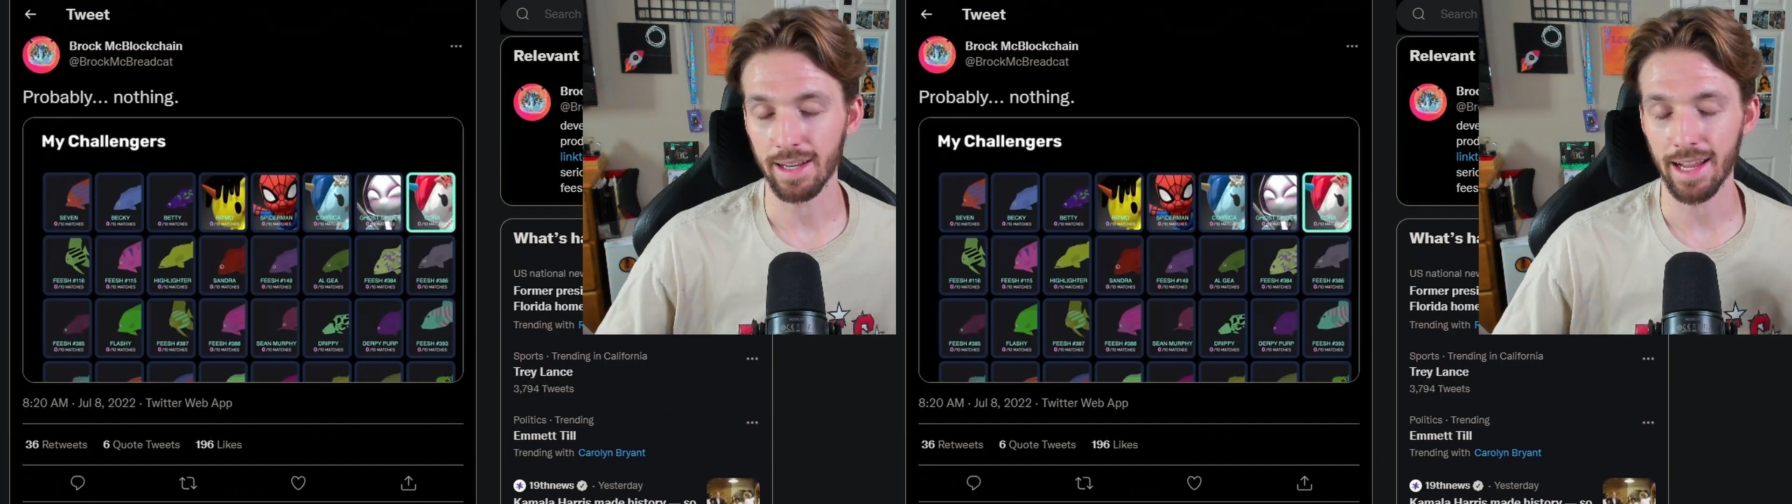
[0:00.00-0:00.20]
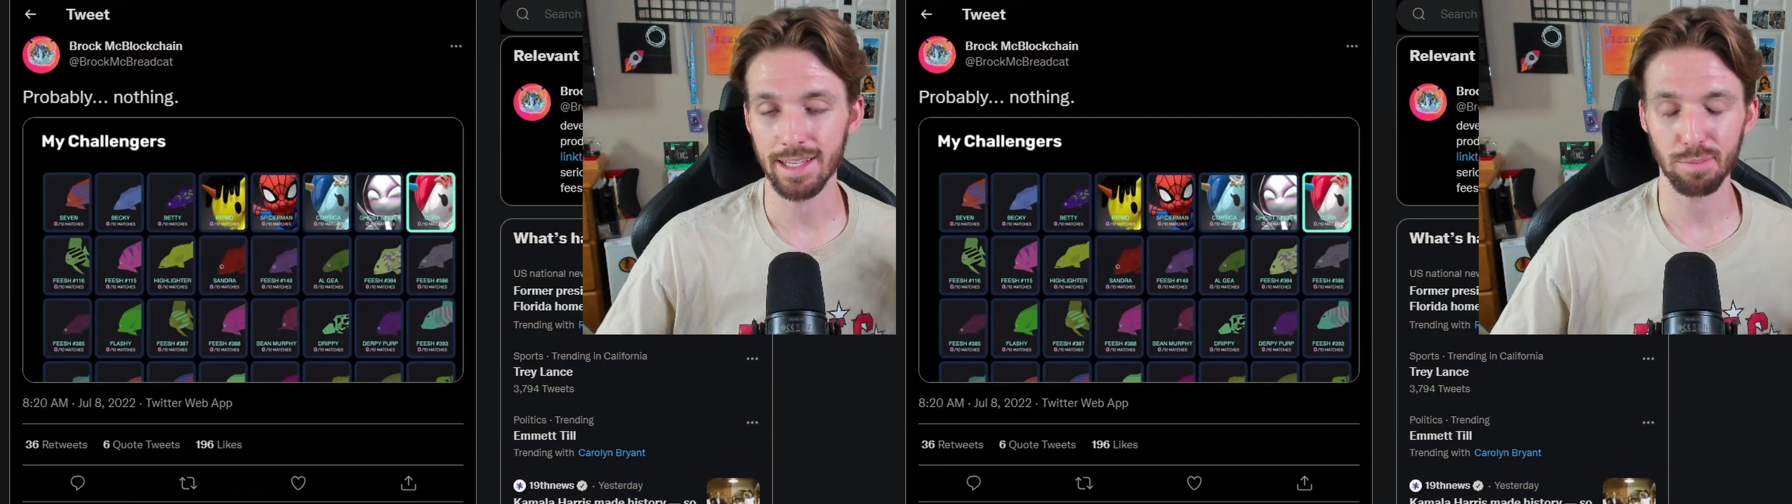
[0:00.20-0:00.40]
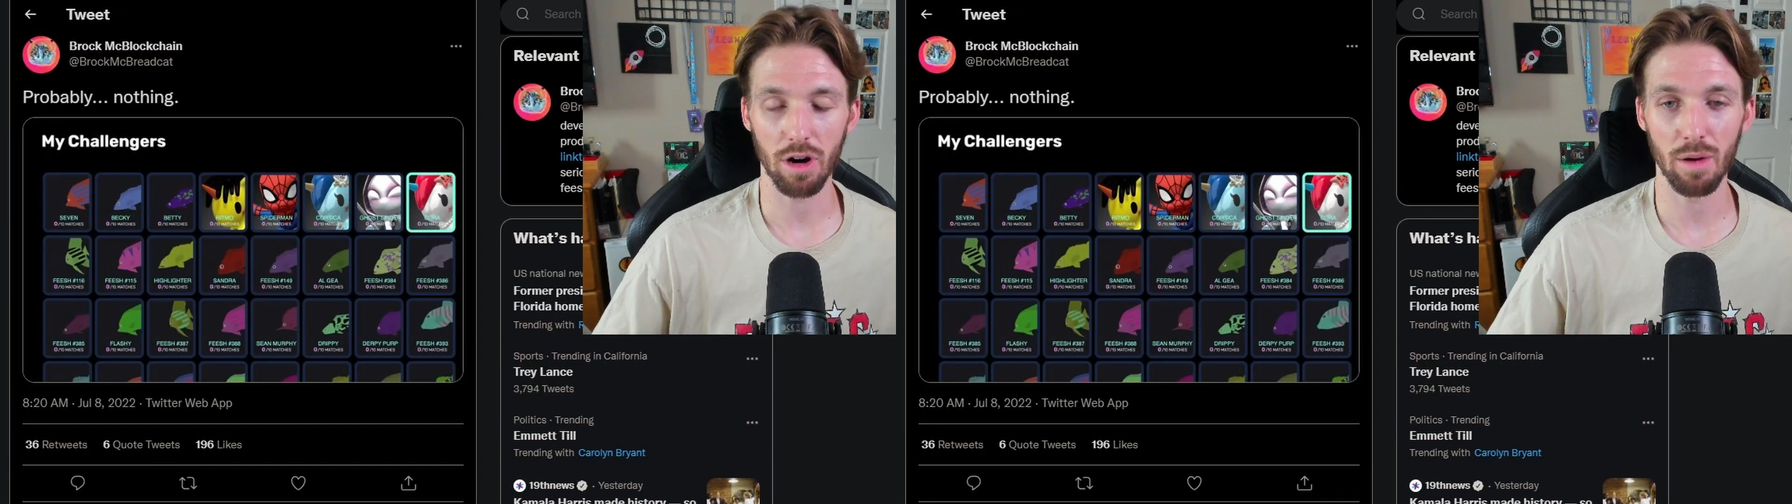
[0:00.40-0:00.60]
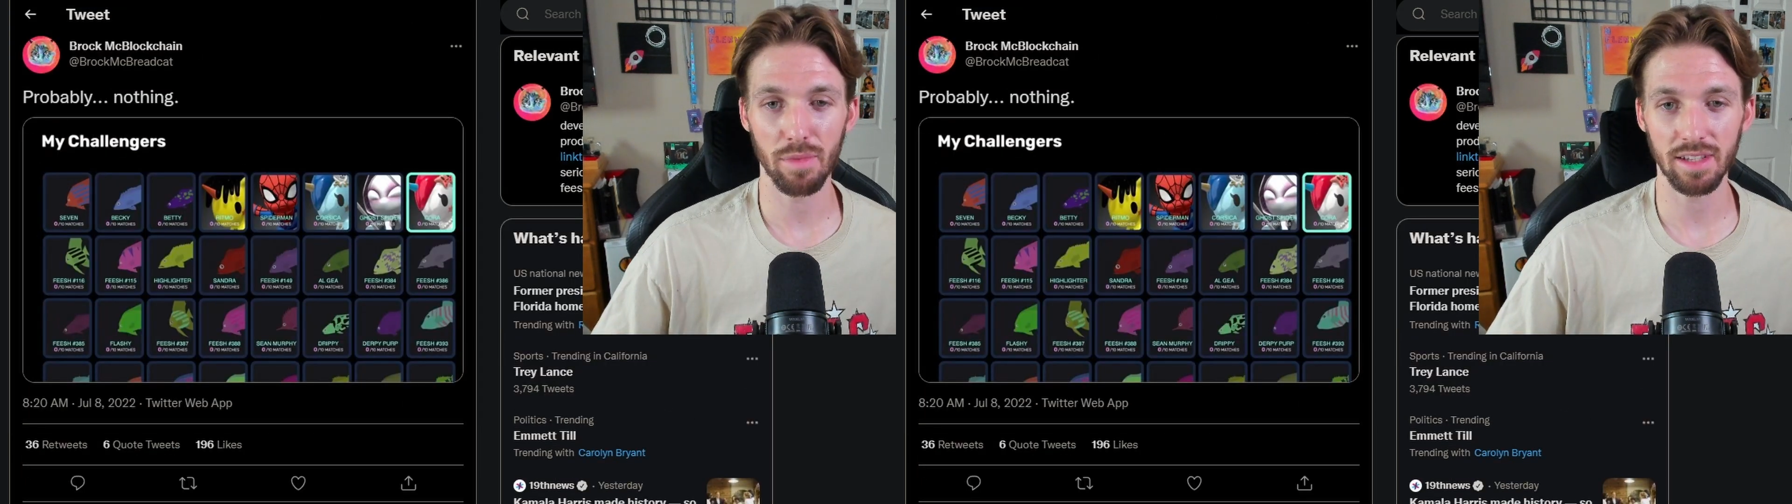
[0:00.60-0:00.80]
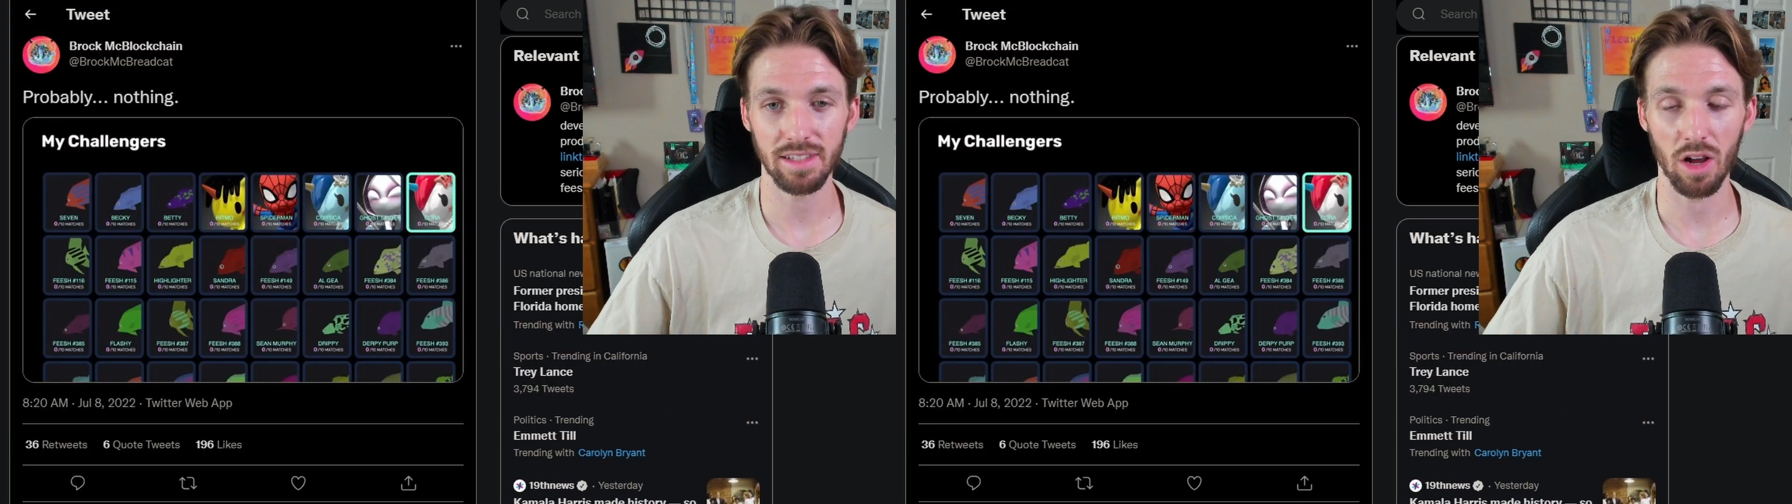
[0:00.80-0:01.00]
And as
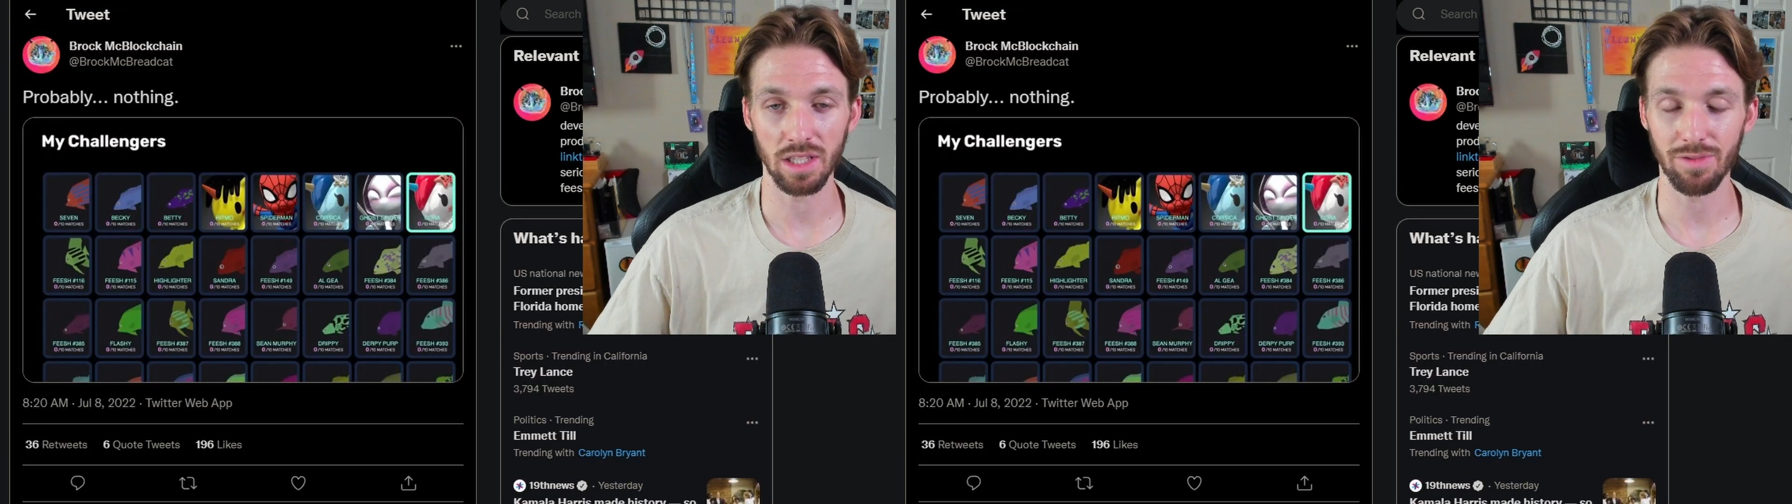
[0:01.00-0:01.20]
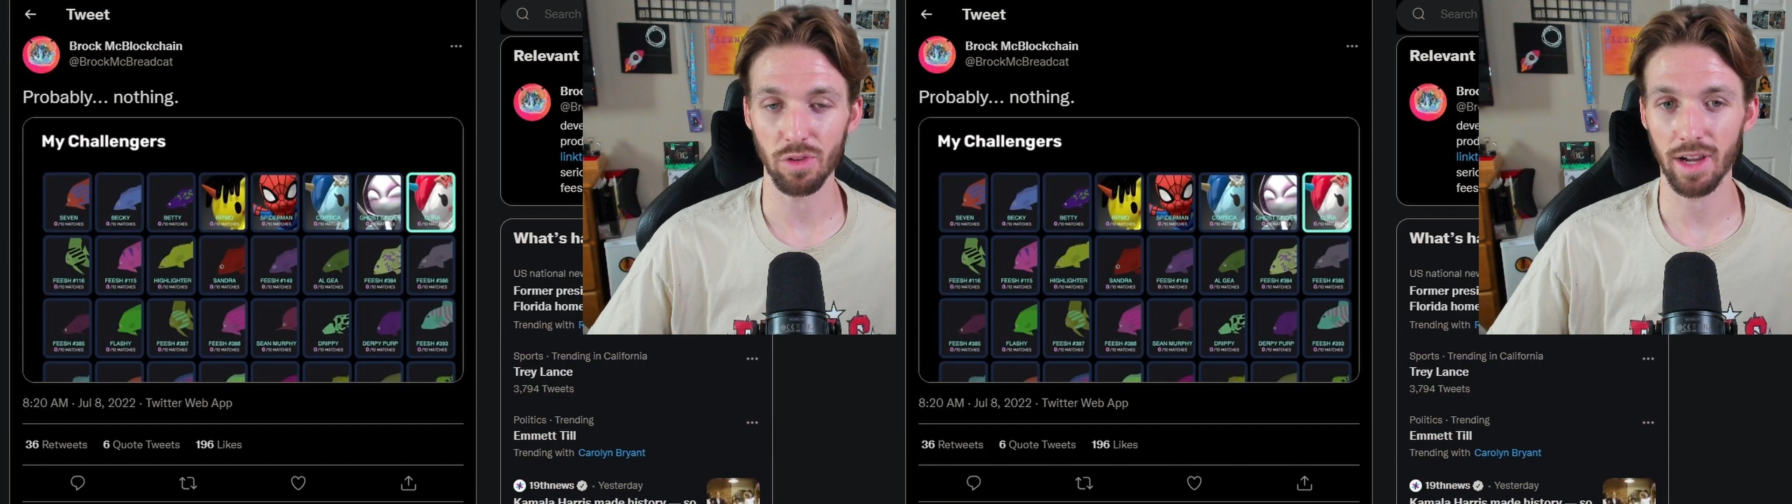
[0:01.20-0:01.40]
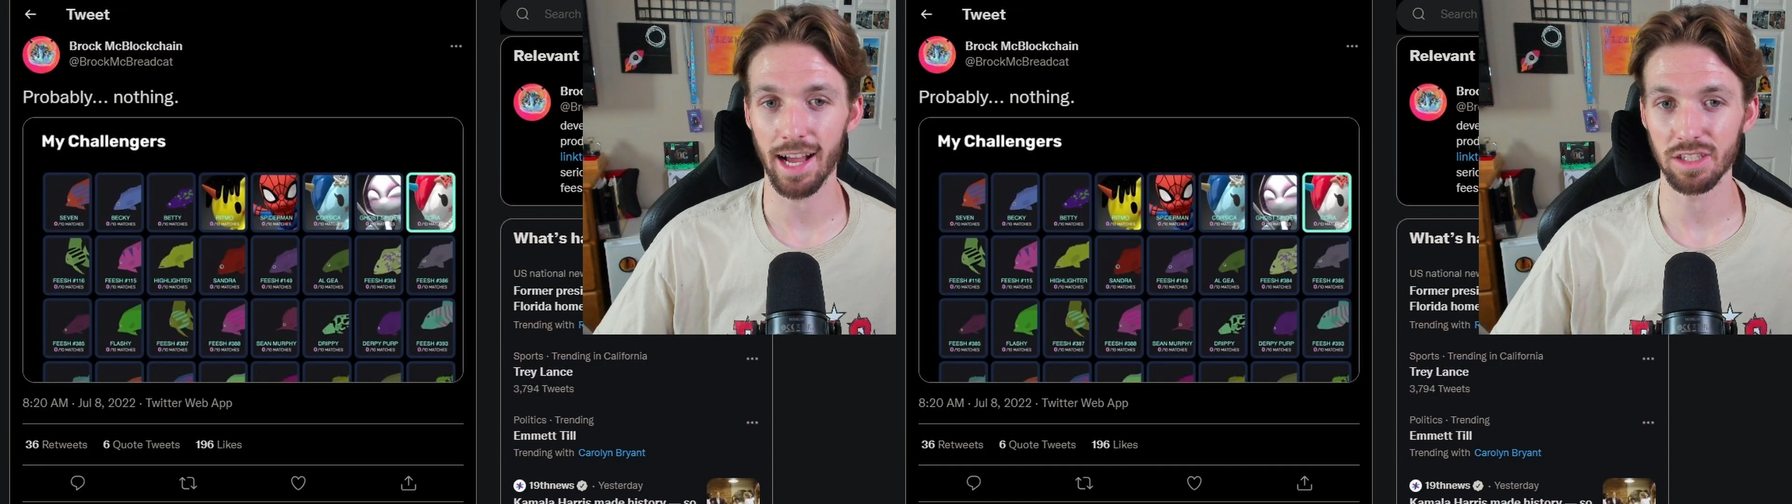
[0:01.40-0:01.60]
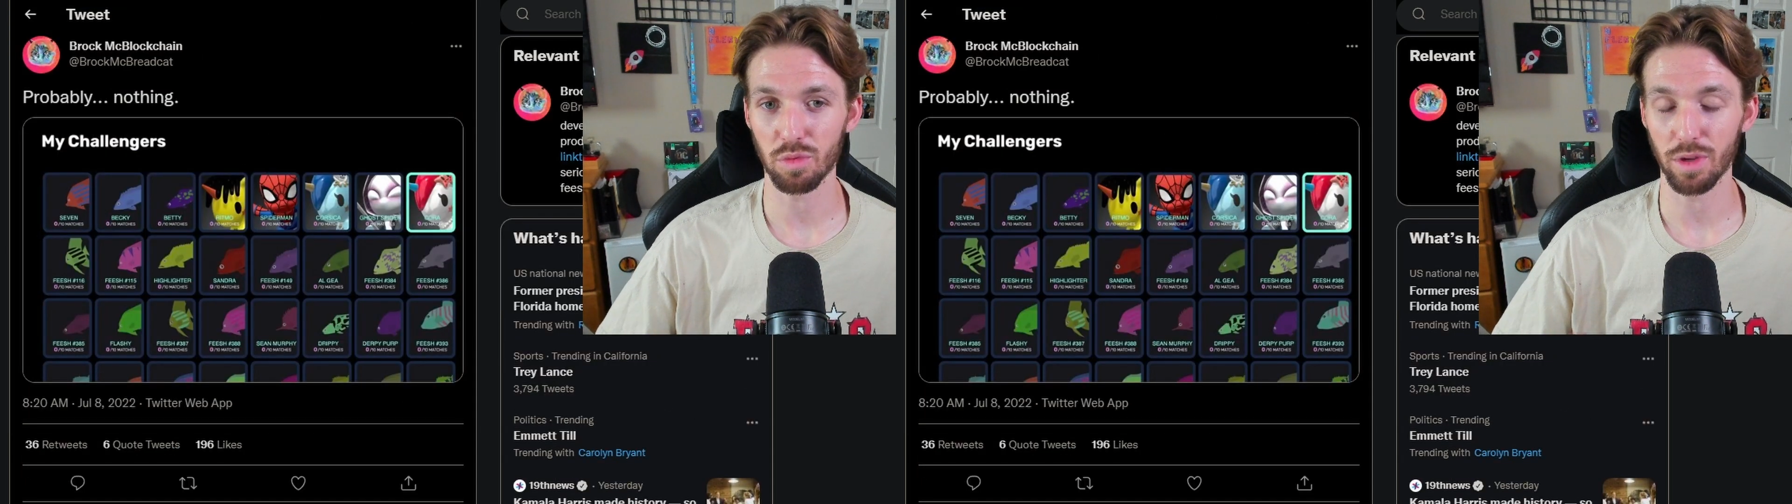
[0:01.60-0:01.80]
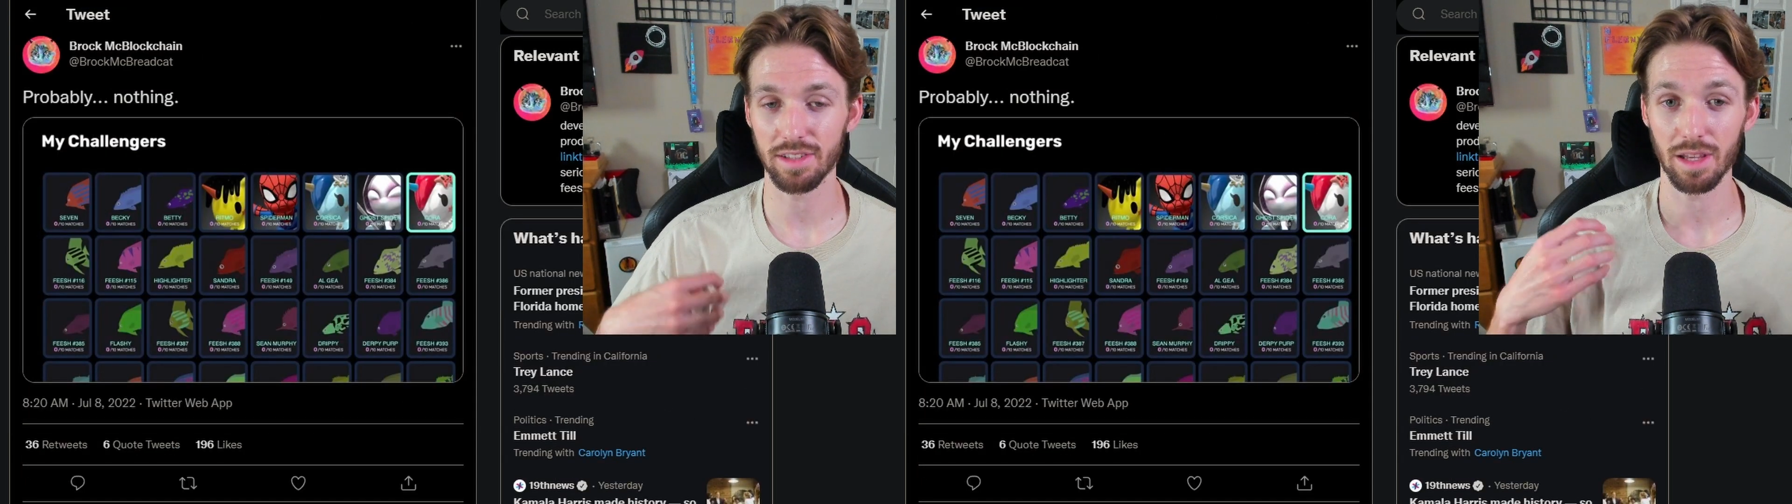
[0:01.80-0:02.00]
promised, I'll leave you
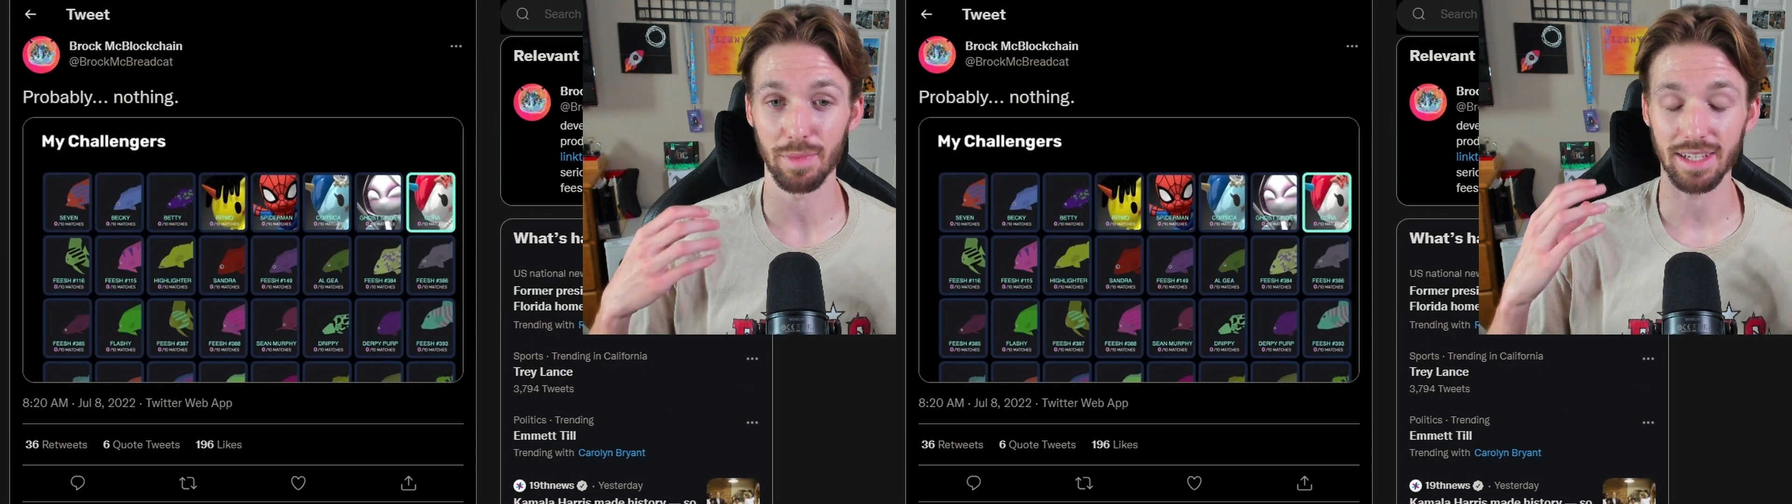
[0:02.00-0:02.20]
guys with some